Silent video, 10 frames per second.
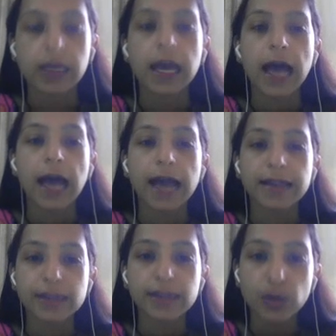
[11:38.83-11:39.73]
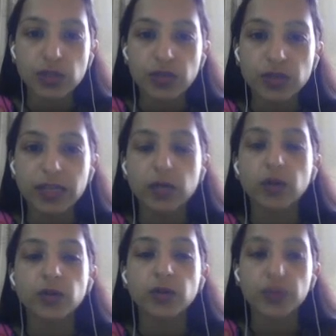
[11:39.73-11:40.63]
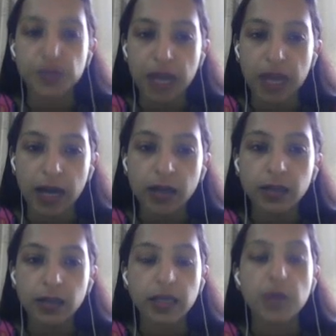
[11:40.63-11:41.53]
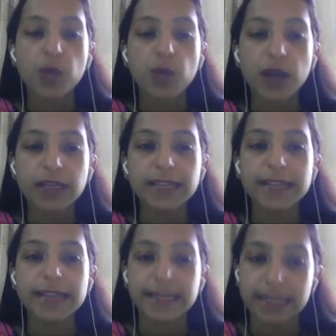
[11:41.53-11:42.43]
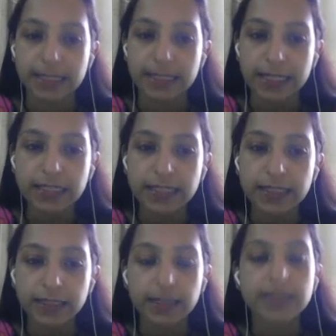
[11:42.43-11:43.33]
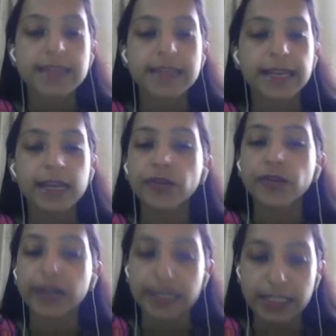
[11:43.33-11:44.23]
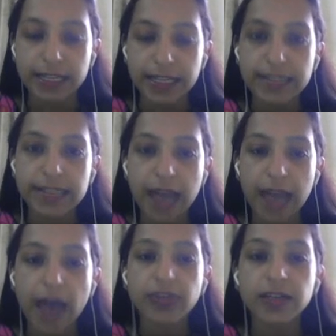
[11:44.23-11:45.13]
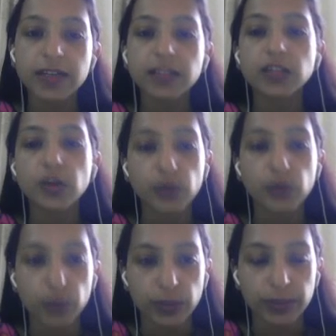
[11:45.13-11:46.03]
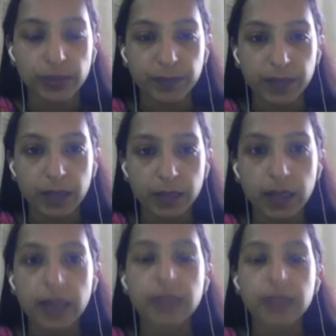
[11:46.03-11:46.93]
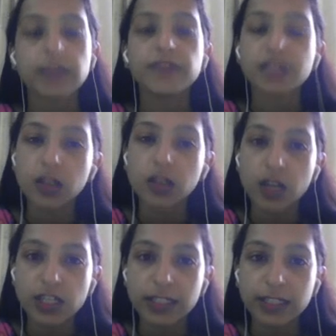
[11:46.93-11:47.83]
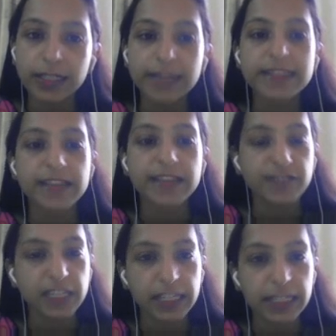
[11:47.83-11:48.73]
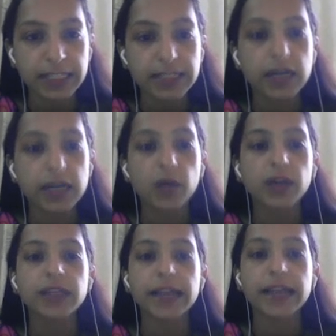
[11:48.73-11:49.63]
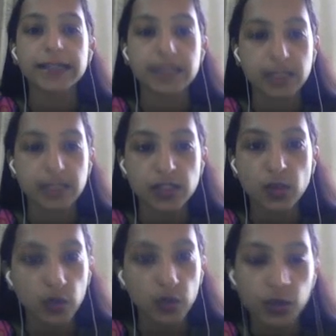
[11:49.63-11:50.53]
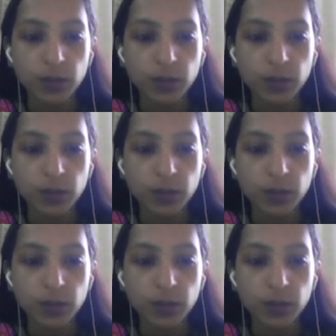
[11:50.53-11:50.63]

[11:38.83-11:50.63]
And those three core groups are: number one is existence, second relatedness, and third growth. The physiological and safety needs cover the existence core group.